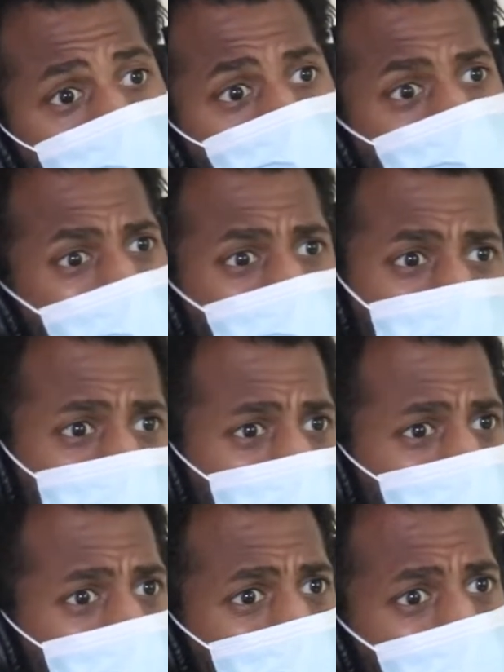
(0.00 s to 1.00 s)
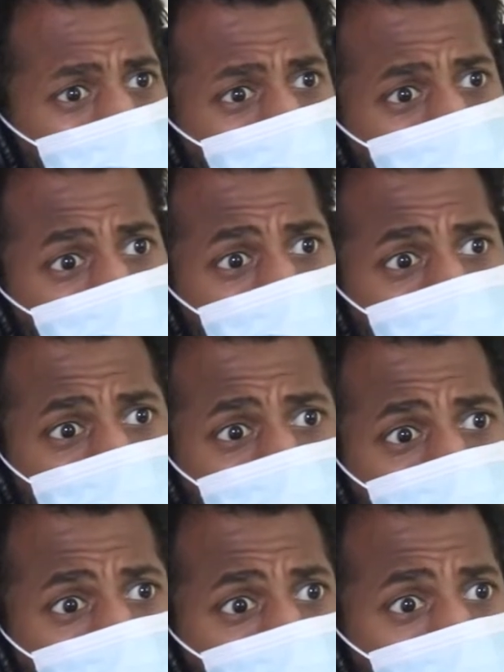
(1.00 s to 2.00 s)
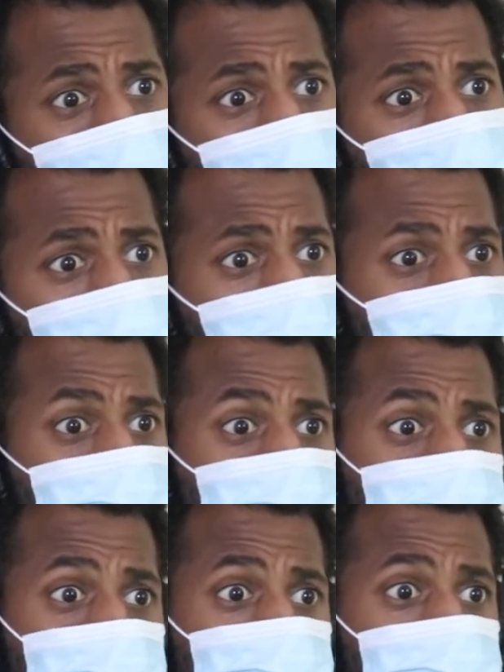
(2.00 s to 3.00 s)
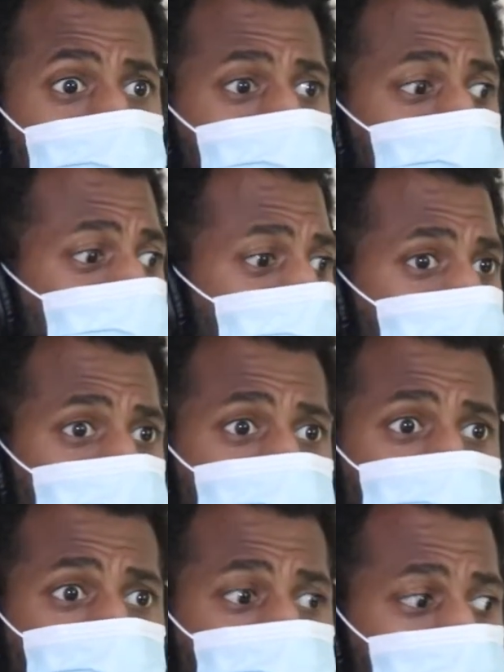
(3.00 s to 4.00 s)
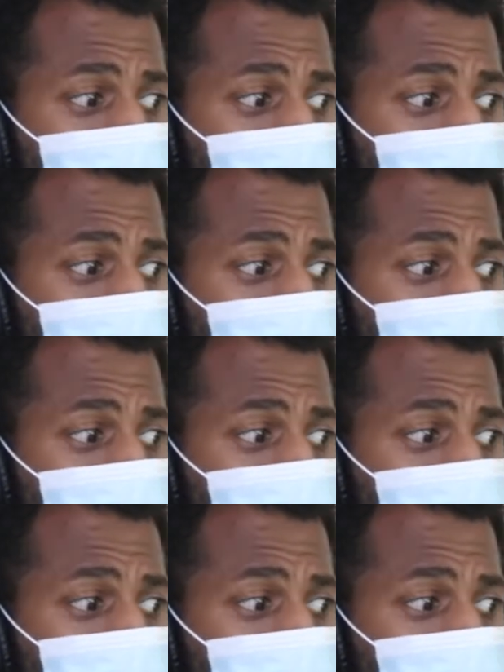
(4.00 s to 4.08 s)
why are we giving out the game so easy? We let them people just come in and not only